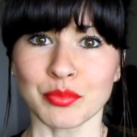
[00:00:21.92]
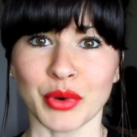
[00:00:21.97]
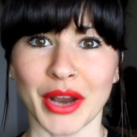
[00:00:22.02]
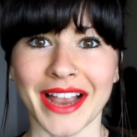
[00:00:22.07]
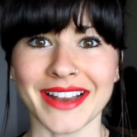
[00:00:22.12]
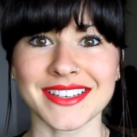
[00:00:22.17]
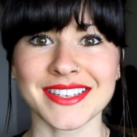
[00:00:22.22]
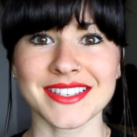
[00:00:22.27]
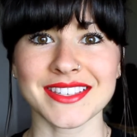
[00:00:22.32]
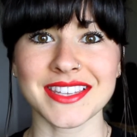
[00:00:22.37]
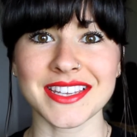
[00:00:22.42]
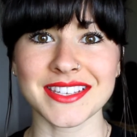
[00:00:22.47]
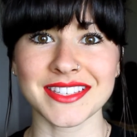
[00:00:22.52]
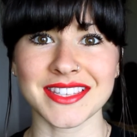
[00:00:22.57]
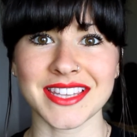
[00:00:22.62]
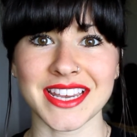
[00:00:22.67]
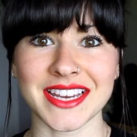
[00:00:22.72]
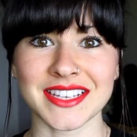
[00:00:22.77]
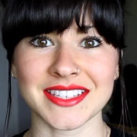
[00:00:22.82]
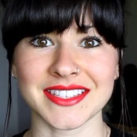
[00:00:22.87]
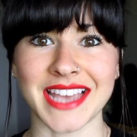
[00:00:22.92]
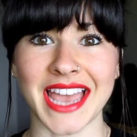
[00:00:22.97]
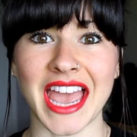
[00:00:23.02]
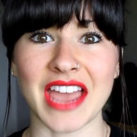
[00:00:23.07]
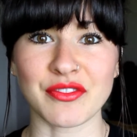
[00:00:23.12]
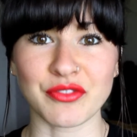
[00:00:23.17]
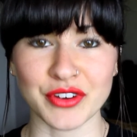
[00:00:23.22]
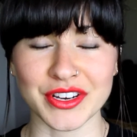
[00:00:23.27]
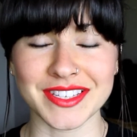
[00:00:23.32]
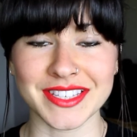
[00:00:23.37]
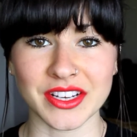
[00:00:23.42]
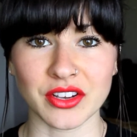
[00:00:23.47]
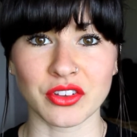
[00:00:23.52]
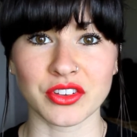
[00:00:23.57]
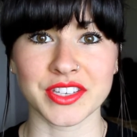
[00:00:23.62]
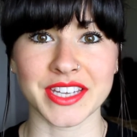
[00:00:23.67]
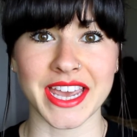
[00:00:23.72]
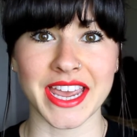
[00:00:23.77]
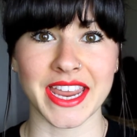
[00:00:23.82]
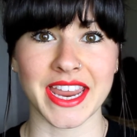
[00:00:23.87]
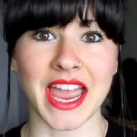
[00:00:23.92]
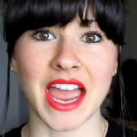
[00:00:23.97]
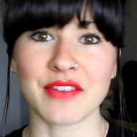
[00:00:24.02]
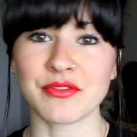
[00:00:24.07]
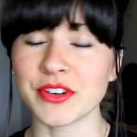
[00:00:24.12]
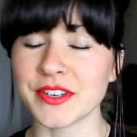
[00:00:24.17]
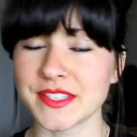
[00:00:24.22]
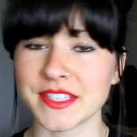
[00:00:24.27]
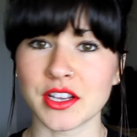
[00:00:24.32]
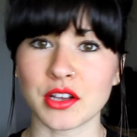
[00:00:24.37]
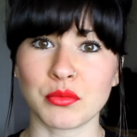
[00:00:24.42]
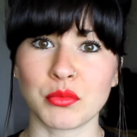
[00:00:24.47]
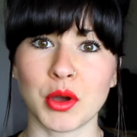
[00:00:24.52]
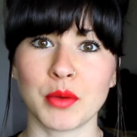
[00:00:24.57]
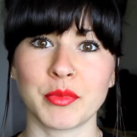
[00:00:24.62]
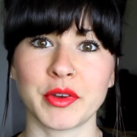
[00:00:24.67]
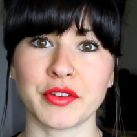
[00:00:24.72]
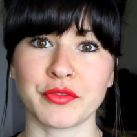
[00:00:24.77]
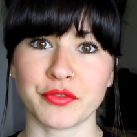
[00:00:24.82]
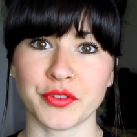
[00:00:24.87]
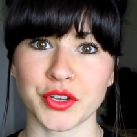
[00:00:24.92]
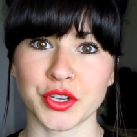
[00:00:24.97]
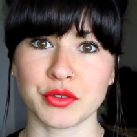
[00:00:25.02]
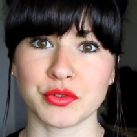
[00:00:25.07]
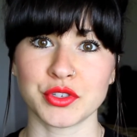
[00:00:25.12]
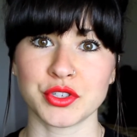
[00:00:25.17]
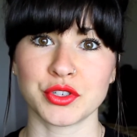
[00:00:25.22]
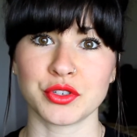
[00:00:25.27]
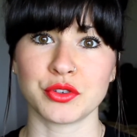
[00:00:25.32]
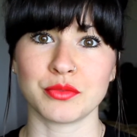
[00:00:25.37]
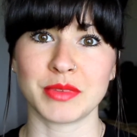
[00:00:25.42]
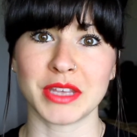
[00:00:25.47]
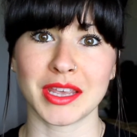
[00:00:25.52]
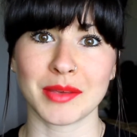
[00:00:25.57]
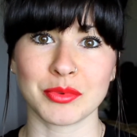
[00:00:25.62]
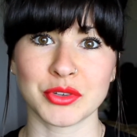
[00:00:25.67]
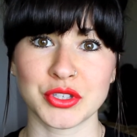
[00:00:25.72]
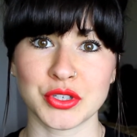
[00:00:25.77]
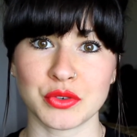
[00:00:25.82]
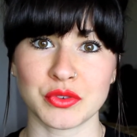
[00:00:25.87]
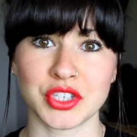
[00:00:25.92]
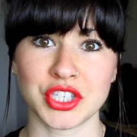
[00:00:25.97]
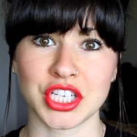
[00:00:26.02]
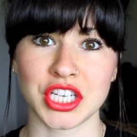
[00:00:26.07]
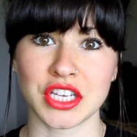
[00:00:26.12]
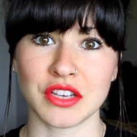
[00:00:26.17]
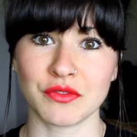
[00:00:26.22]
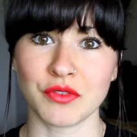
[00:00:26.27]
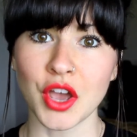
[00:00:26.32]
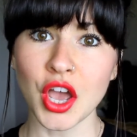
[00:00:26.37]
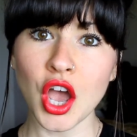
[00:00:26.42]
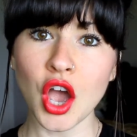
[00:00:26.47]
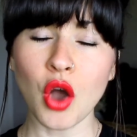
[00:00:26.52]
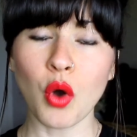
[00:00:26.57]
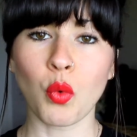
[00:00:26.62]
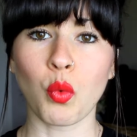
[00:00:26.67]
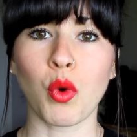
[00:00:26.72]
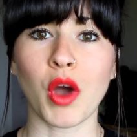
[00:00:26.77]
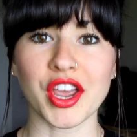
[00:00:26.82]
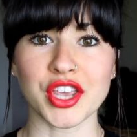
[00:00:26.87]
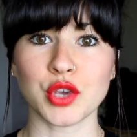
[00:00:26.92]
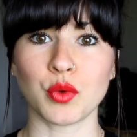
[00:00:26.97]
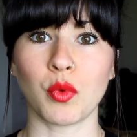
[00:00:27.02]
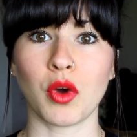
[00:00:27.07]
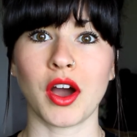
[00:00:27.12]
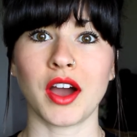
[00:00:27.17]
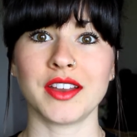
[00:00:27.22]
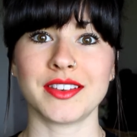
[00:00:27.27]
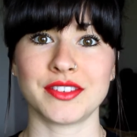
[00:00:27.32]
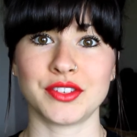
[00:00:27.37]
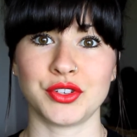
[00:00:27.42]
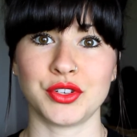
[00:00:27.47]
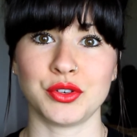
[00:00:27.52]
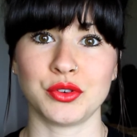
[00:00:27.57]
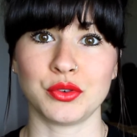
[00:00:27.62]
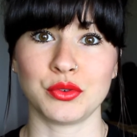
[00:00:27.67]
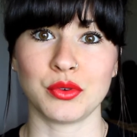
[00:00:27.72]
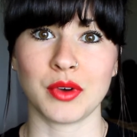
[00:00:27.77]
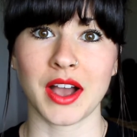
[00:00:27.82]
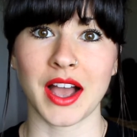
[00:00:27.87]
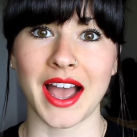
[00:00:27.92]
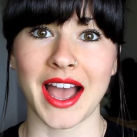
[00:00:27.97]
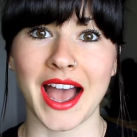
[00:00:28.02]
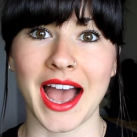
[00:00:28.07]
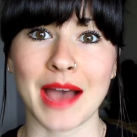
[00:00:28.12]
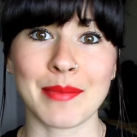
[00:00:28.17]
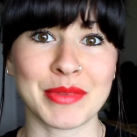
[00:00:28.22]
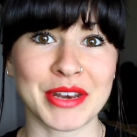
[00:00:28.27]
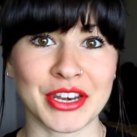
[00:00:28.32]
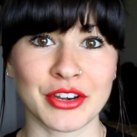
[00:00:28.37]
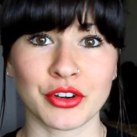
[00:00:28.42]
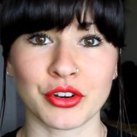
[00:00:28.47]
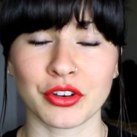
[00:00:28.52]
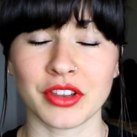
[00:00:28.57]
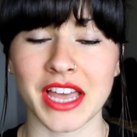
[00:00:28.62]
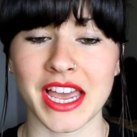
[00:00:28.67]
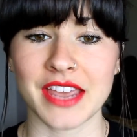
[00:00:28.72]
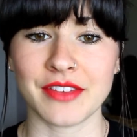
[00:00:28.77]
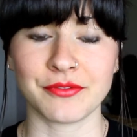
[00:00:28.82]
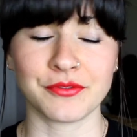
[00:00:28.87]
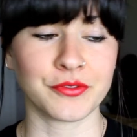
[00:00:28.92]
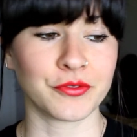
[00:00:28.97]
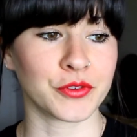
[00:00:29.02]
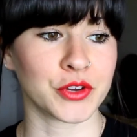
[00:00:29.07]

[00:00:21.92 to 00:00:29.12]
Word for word: practice these things every single day, every single moment for you to be able to achieve what you want to happen in your life,